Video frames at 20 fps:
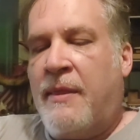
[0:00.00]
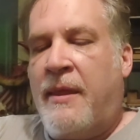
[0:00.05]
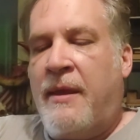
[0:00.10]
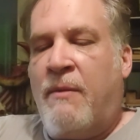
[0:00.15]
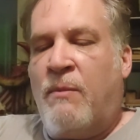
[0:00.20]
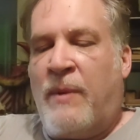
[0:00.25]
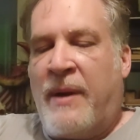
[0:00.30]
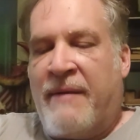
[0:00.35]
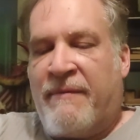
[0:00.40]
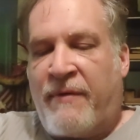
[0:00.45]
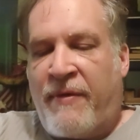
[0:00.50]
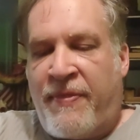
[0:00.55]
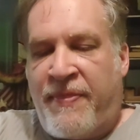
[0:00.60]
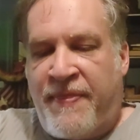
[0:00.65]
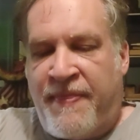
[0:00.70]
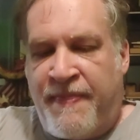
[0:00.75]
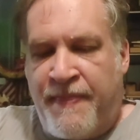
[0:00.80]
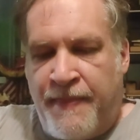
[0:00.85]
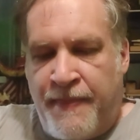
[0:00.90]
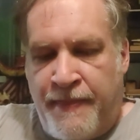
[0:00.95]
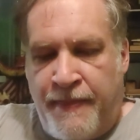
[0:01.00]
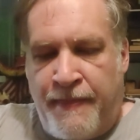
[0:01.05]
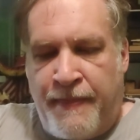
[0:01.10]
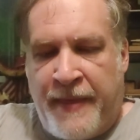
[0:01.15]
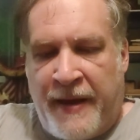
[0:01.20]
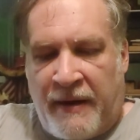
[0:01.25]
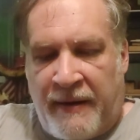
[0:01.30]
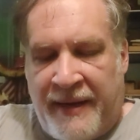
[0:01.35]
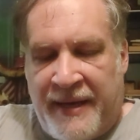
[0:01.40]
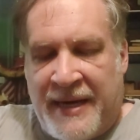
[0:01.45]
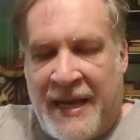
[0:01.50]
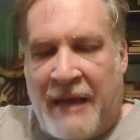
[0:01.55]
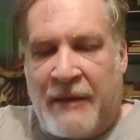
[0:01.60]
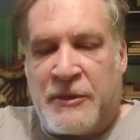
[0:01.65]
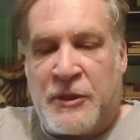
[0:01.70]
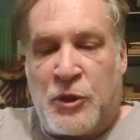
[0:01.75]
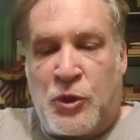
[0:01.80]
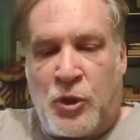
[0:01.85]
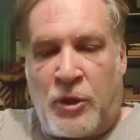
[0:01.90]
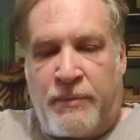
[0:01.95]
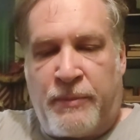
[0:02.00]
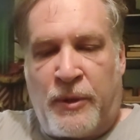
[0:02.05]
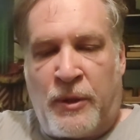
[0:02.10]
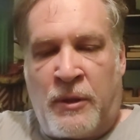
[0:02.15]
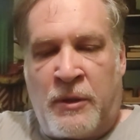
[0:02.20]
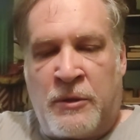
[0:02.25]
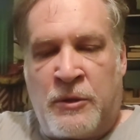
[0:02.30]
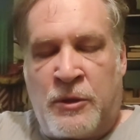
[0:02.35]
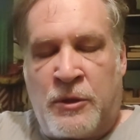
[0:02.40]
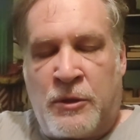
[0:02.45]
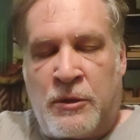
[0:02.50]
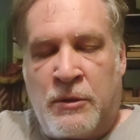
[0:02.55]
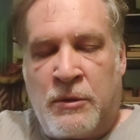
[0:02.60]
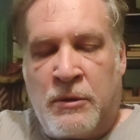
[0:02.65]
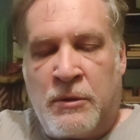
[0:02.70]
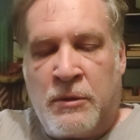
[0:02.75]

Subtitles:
whenever their in-house interpreters,